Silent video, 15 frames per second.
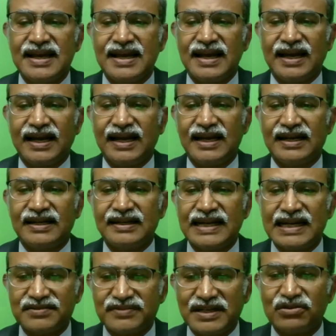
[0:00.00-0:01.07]
And
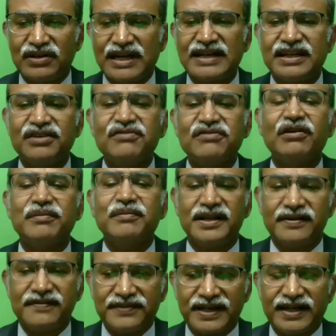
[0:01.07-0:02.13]
that's where, to get uniformity
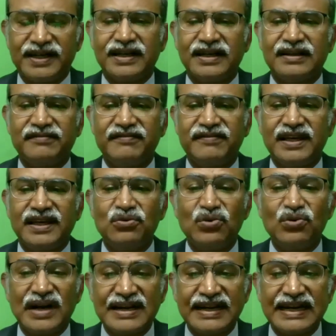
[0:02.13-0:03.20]
of training, we do
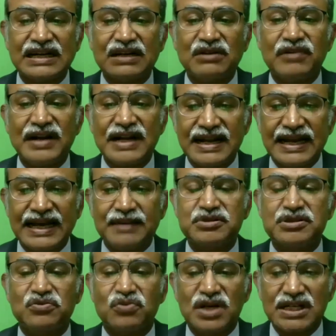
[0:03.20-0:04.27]
conduct wet
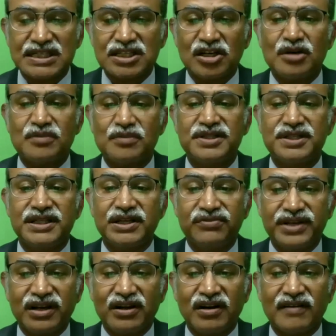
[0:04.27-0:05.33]
labs, workshops in
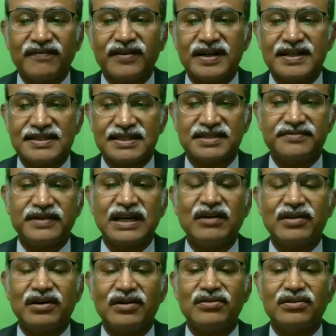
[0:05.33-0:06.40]
every conferences. We have
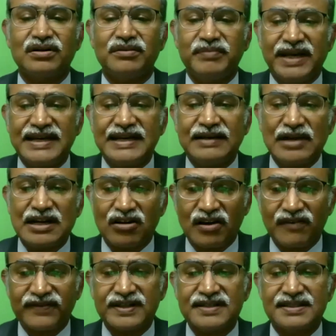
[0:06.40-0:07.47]
around one
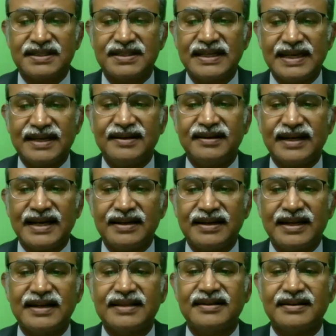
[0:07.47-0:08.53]
conference in a year, and
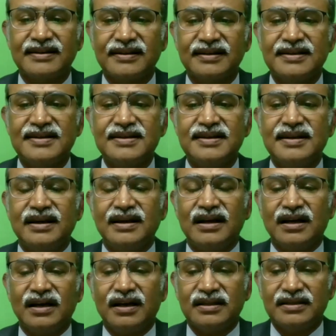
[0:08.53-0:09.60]
another
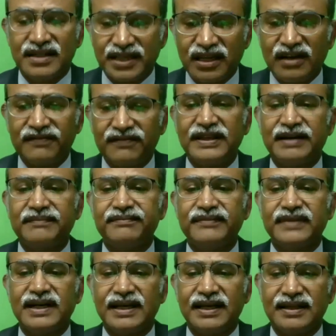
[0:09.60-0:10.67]
3 of them
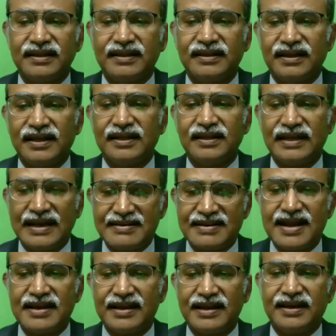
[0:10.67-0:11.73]
in the
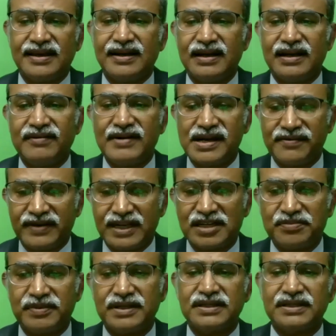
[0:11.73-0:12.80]
entire year, divided
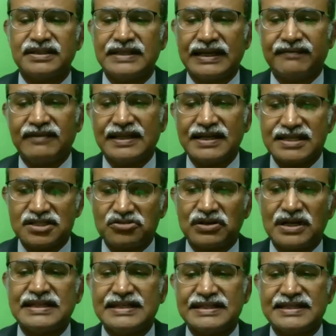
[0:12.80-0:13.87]
various places, like whether it's
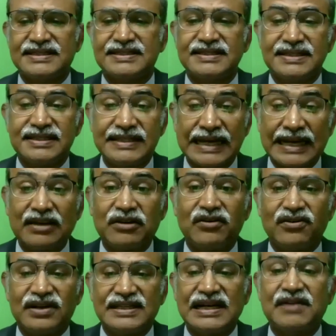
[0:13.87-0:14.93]
thoracic surgery,
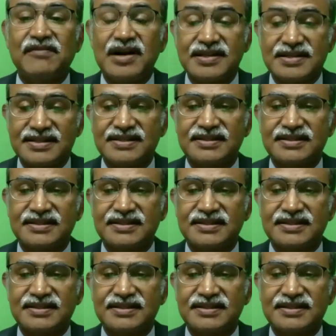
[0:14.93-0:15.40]
techno-college, advanced